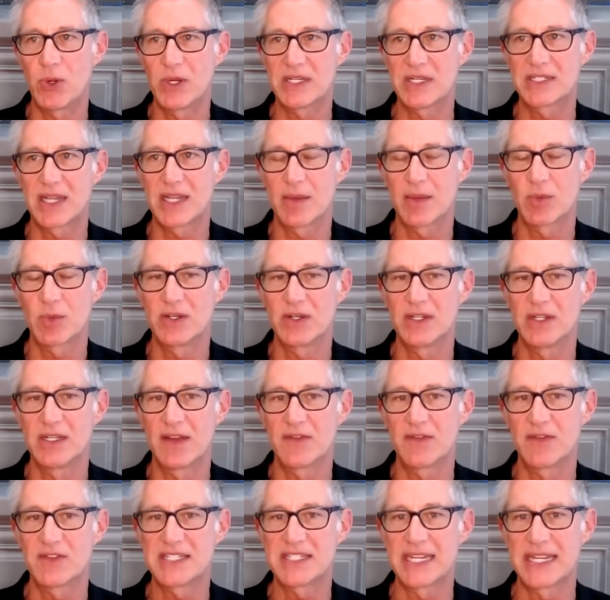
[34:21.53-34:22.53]
in time where you didn't
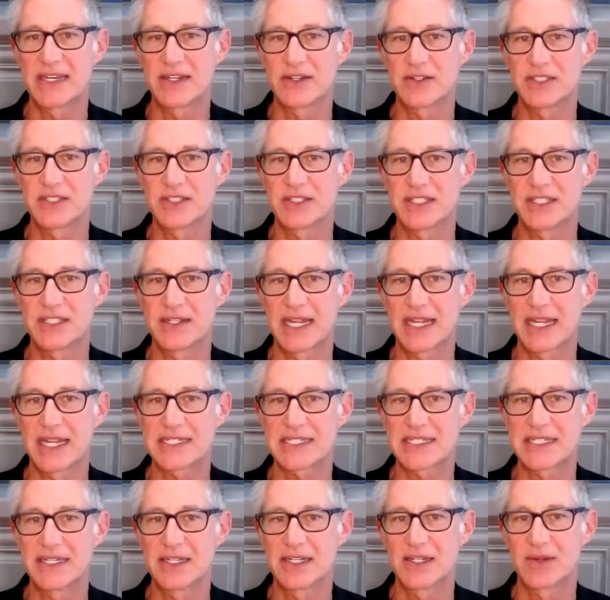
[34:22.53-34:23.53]
have standards that you could
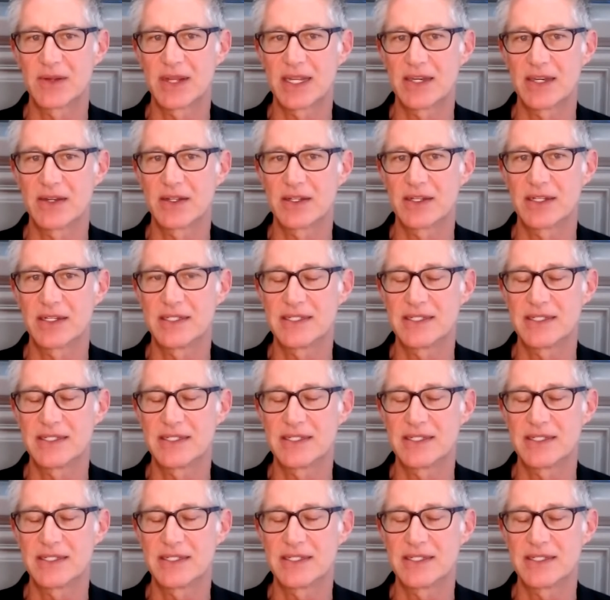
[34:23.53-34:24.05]
actually integrate on,